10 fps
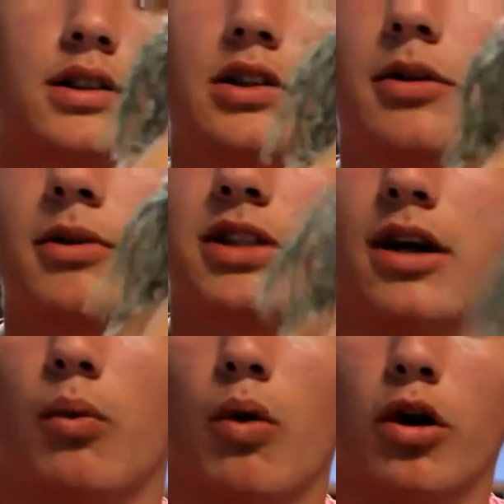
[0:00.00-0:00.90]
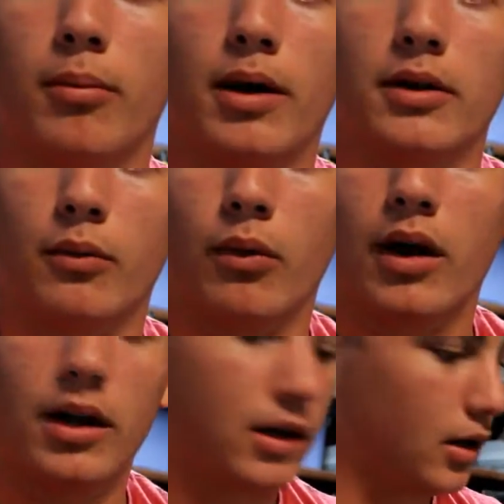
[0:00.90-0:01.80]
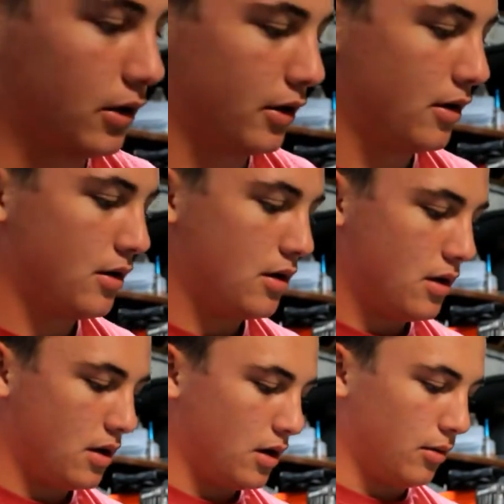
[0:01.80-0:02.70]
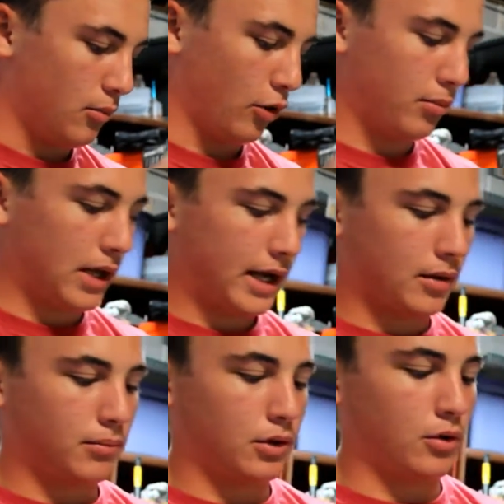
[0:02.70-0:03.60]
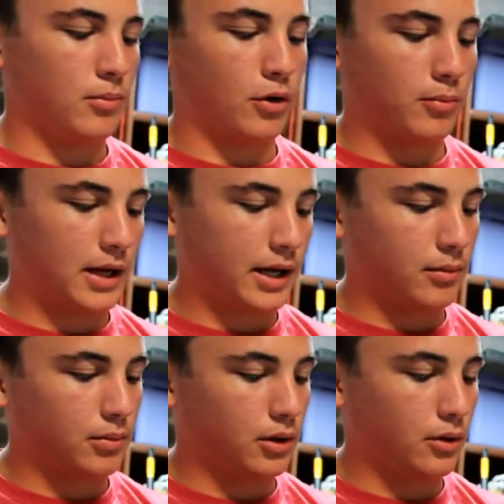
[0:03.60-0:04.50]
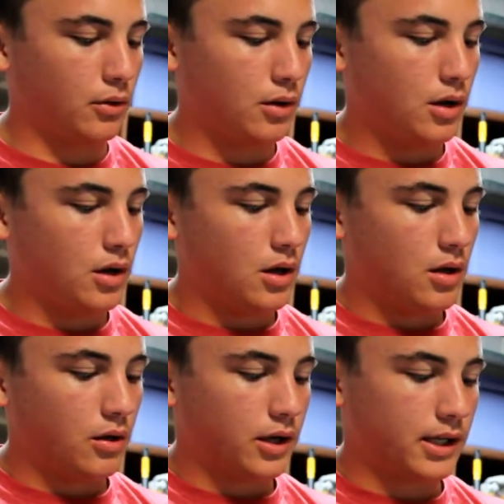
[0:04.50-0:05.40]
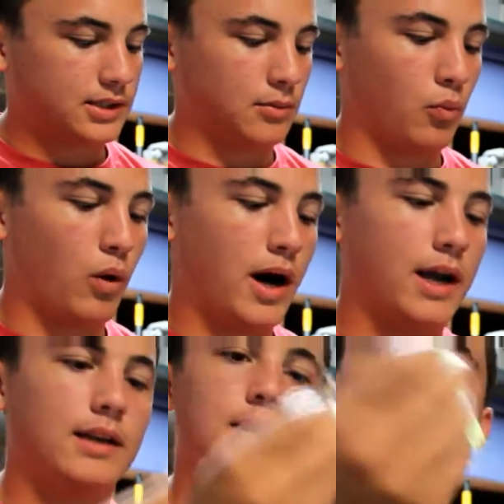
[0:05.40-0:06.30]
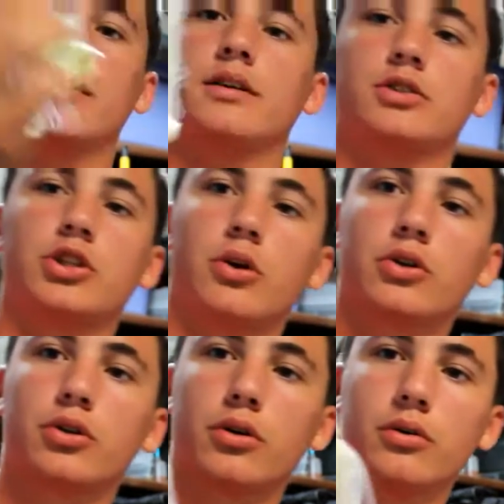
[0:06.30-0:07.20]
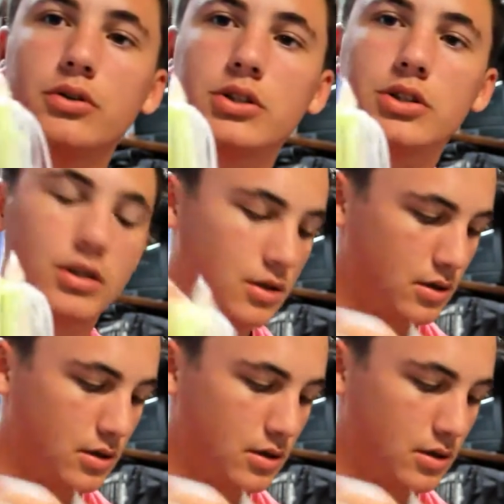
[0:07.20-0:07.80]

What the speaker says: It's almost like a watermelon red color. More black and blue, more black and blue. Got some white chartreuse.